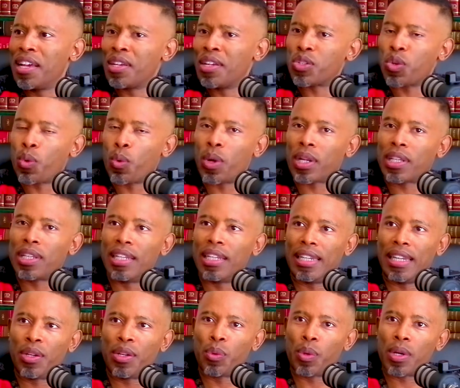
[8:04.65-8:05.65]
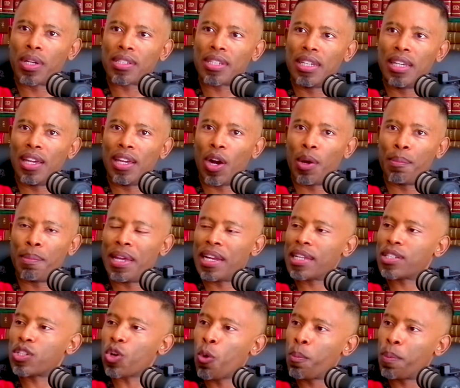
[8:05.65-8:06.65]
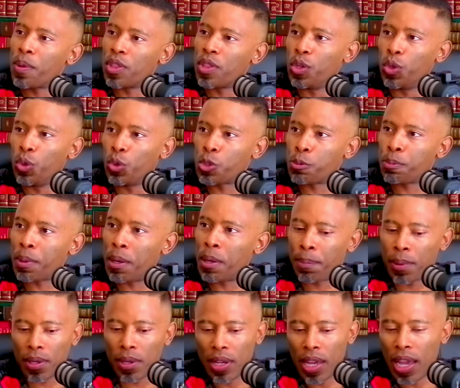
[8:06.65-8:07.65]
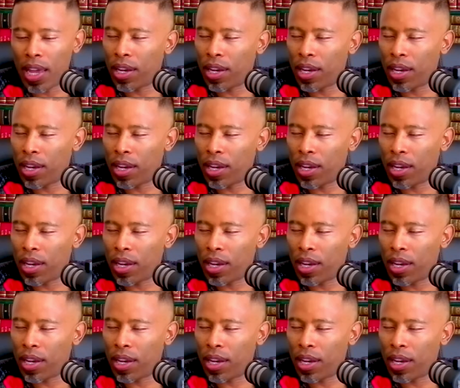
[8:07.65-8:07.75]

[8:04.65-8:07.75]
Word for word: So, what he did was he made us open the newspaper.